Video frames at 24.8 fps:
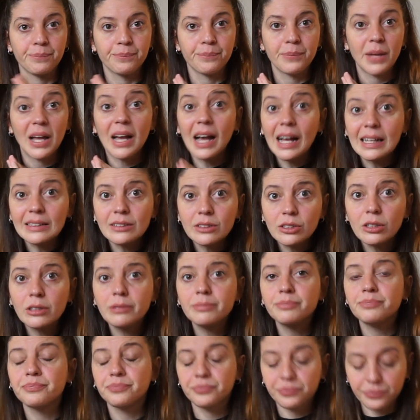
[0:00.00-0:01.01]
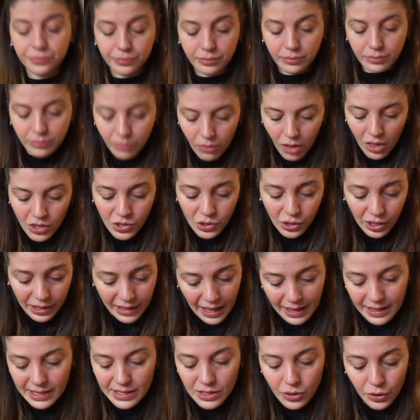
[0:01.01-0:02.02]
kettle, so
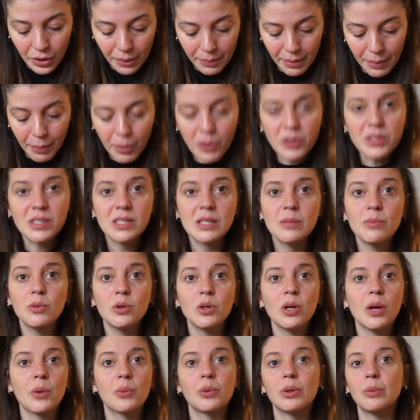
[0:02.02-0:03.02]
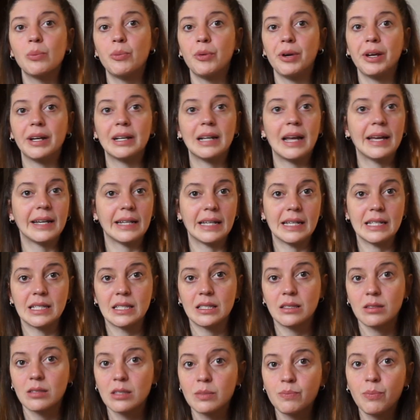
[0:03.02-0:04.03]
that is gonna be possible. I will bring like his
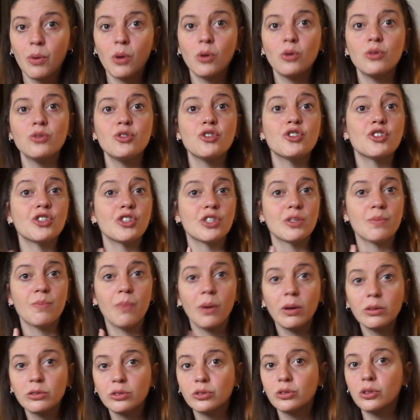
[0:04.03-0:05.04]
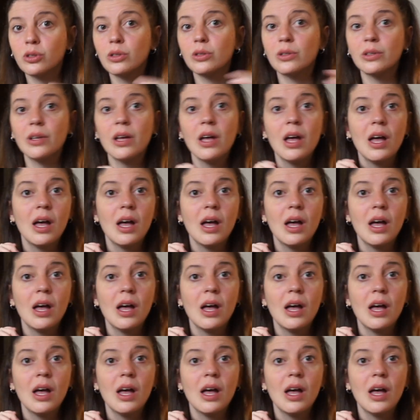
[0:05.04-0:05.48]
sponge, his bottle